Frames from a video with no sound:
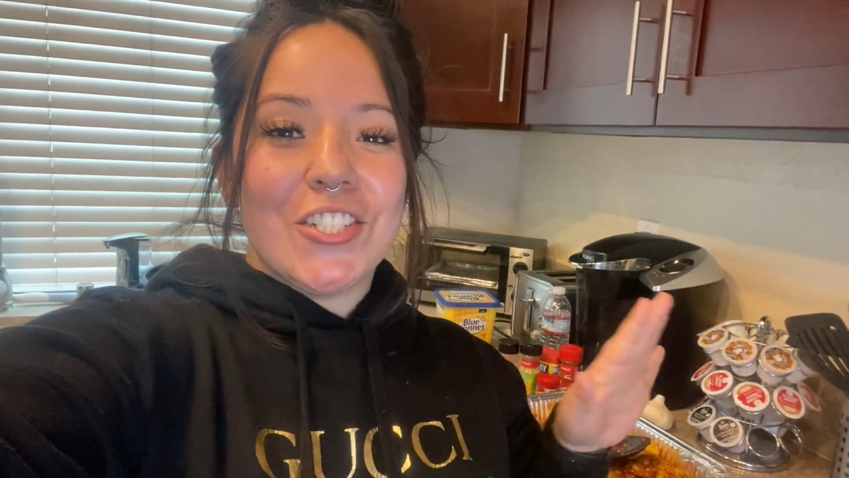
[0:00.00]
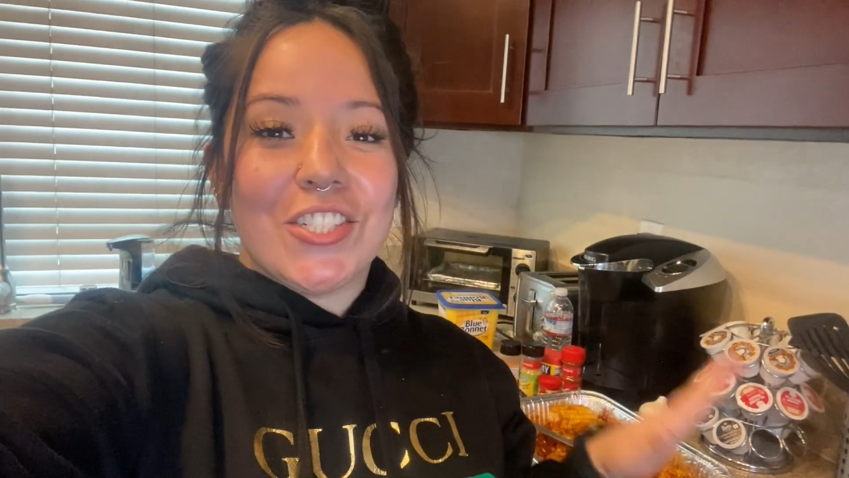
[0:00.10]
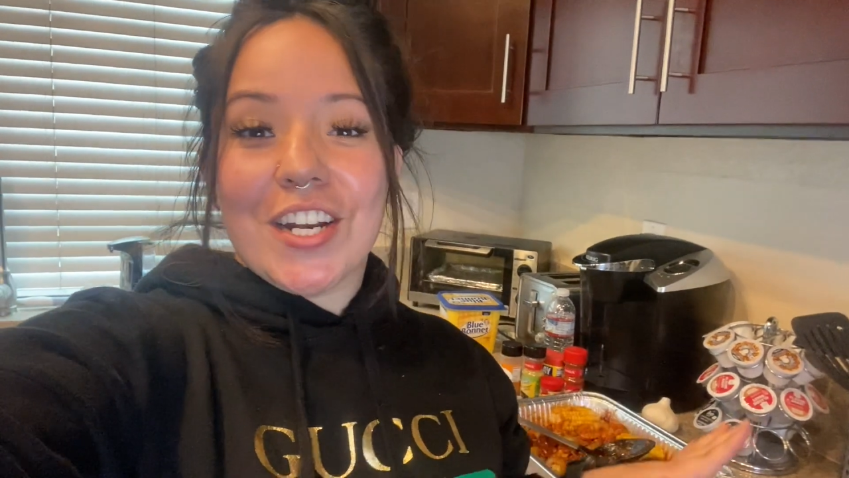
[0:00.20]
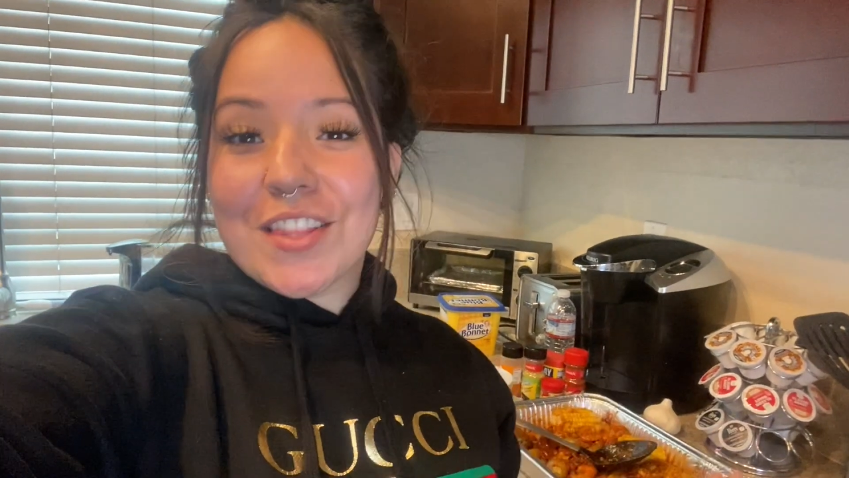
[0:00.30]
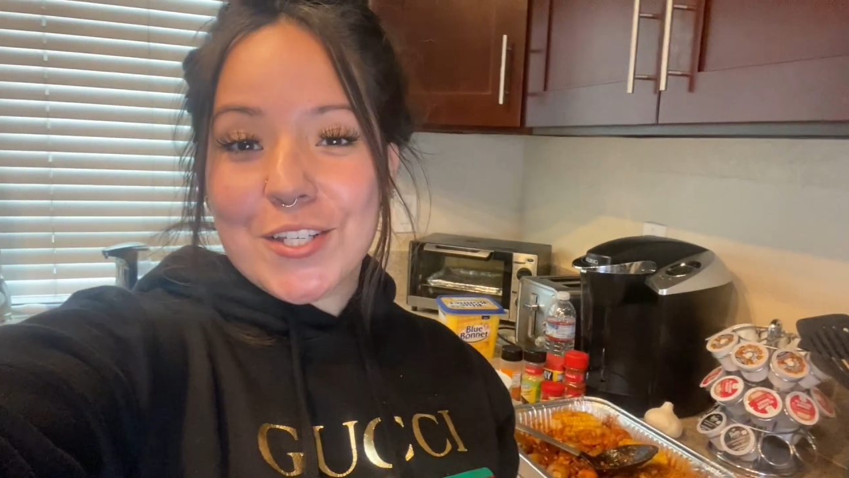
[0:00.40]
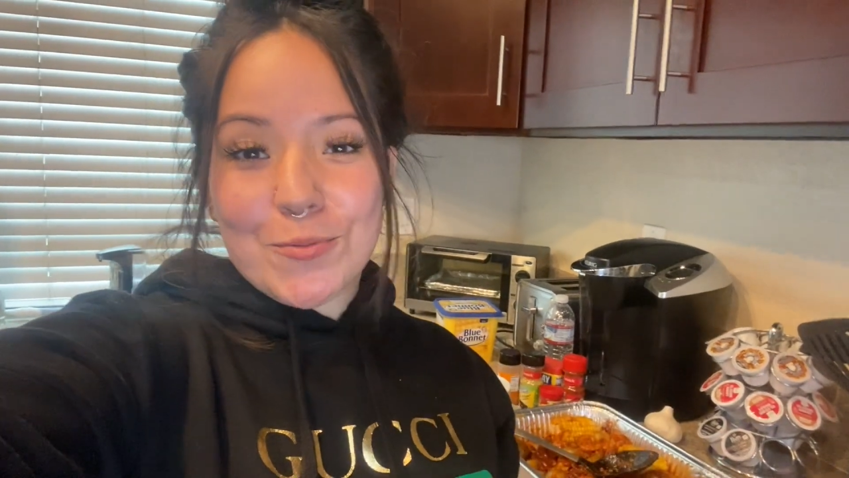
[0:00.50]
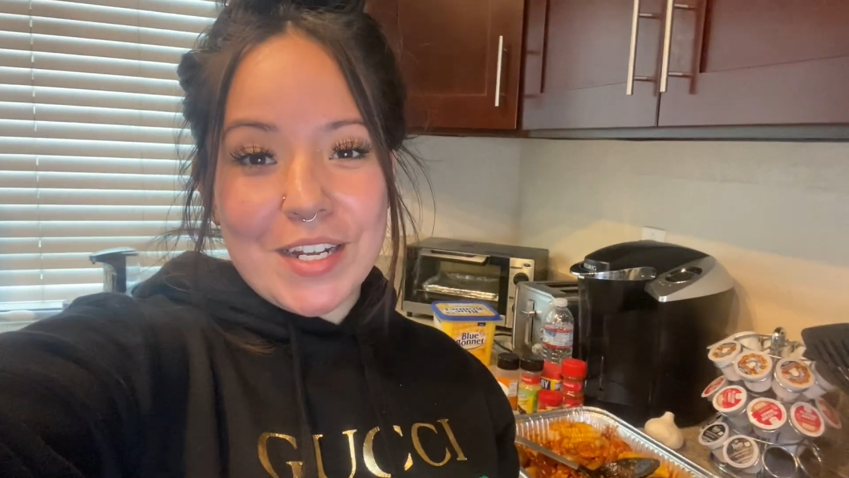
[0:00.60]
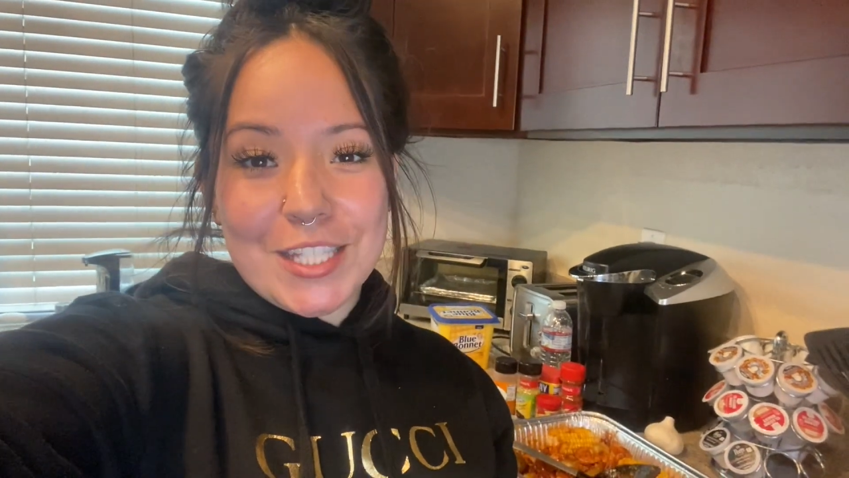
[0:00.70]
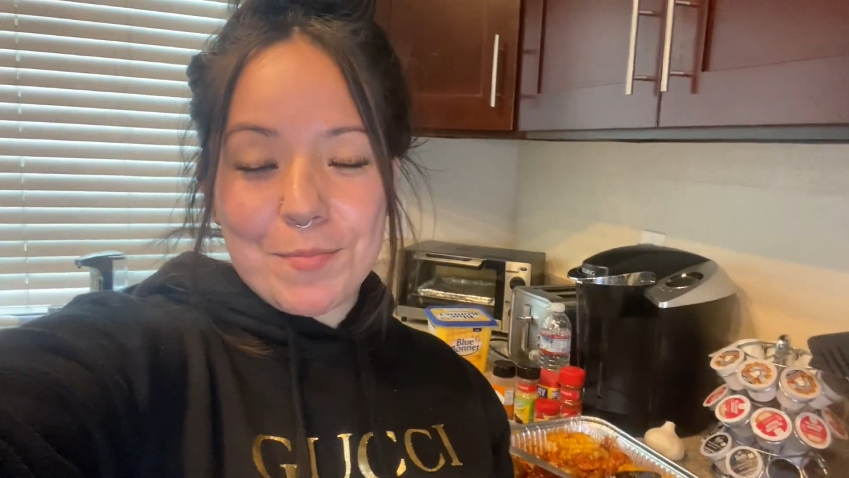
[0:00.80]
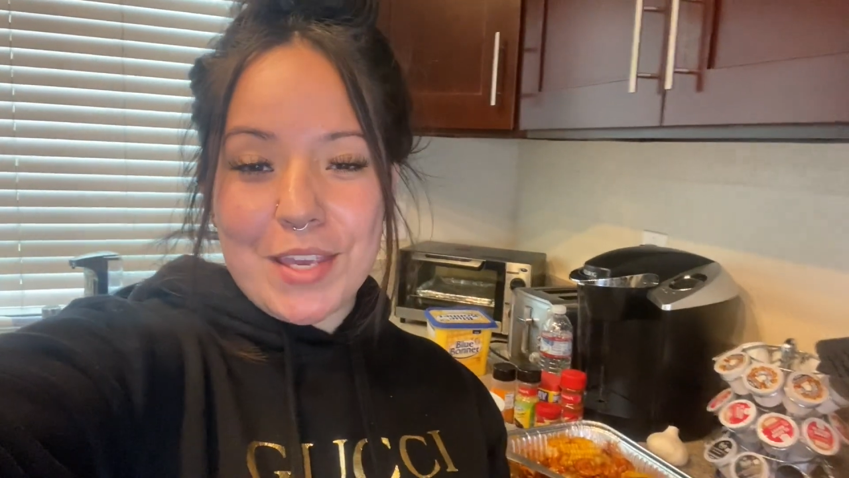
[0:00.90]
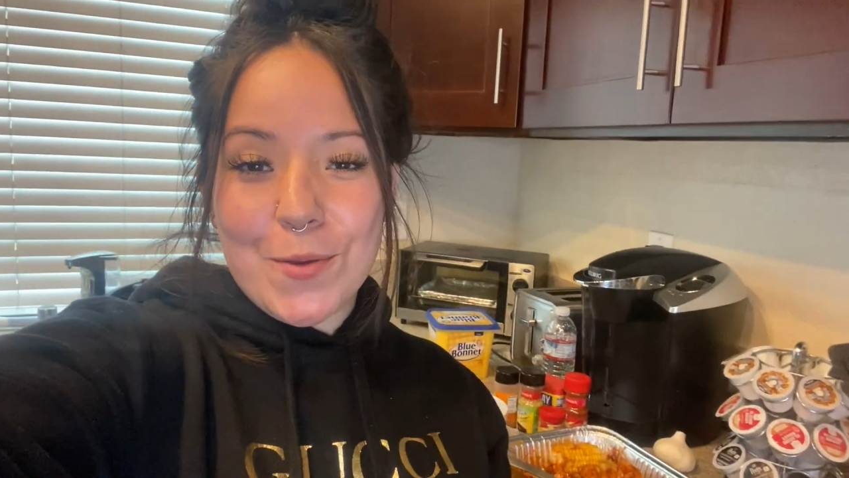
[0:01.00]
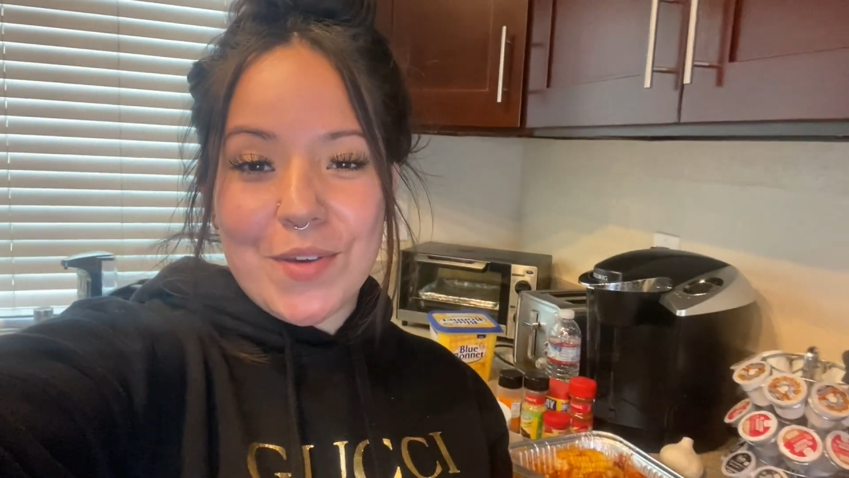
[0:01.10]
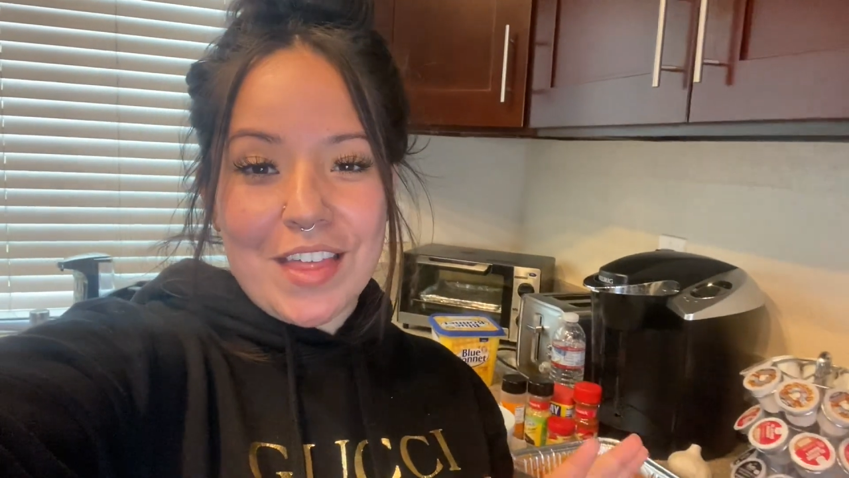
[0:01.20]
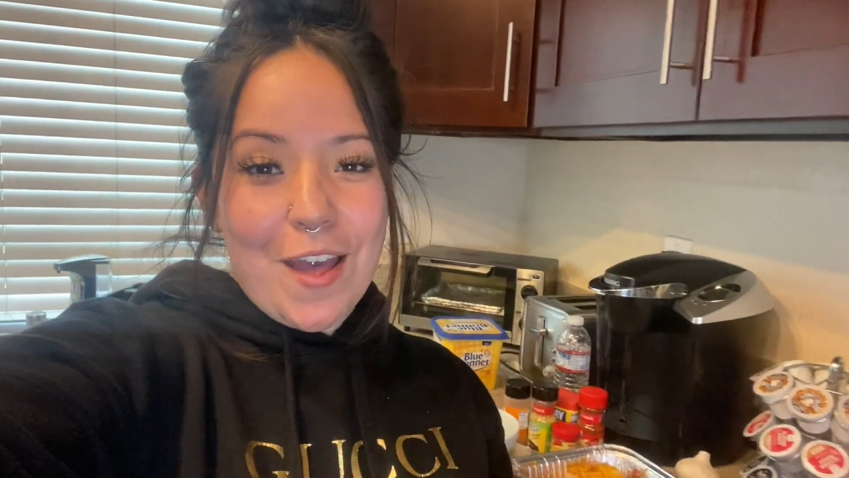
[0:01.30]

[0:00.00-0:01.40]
share this recipe with